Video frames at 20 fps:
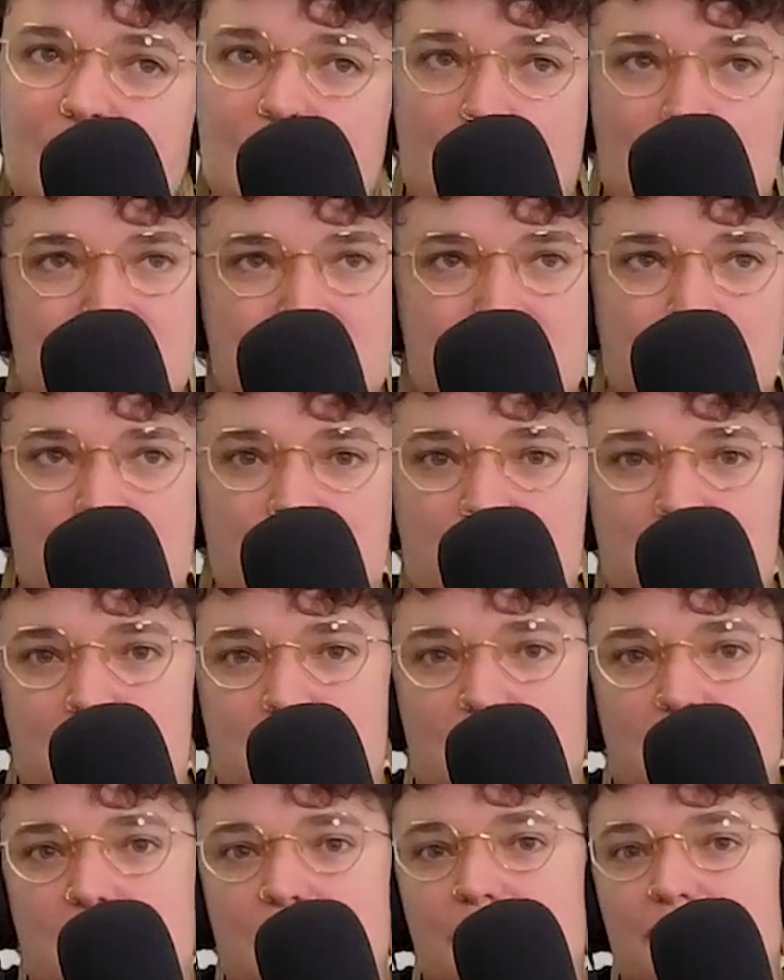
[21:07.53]
Also worked with
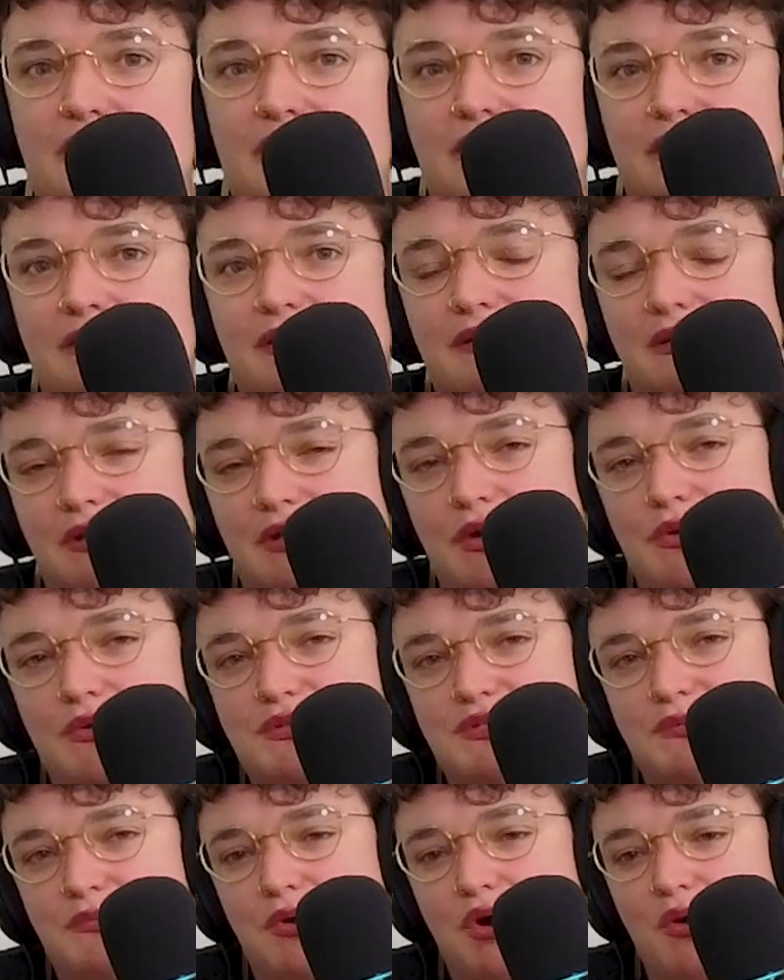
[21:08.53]
our building and
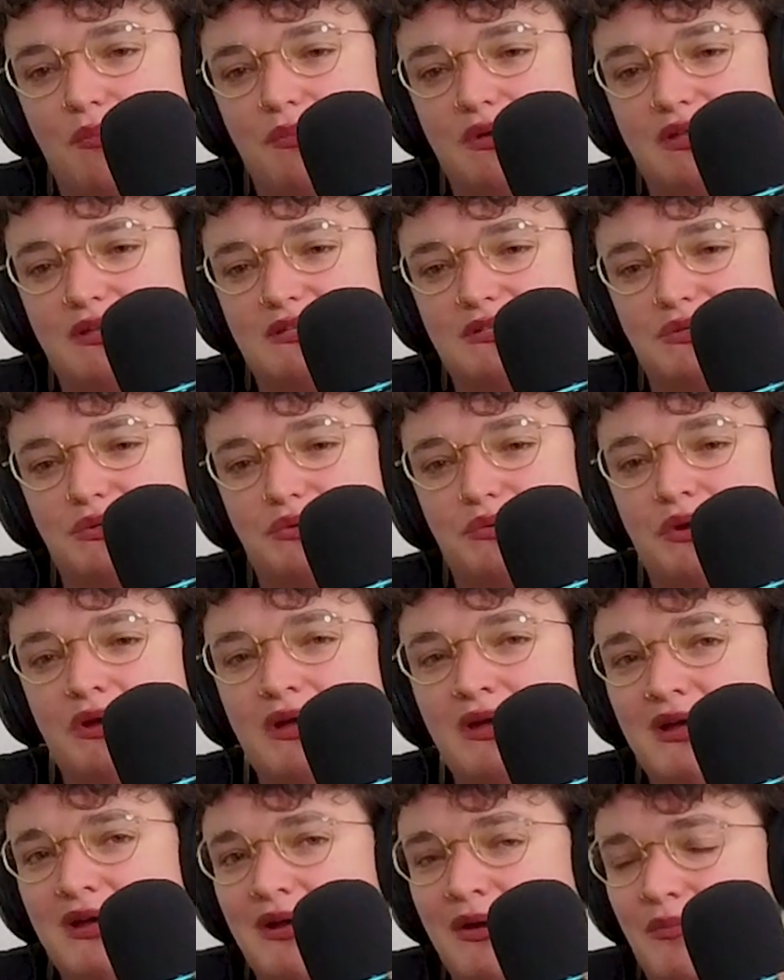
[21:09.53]
codes department to
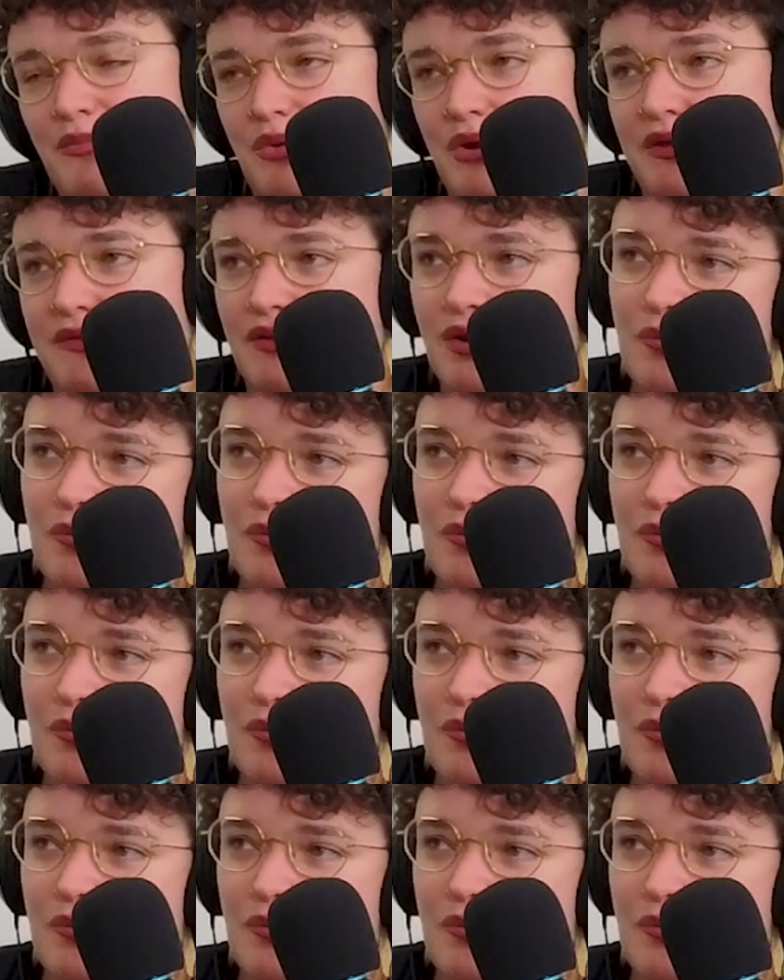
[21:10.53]
bring their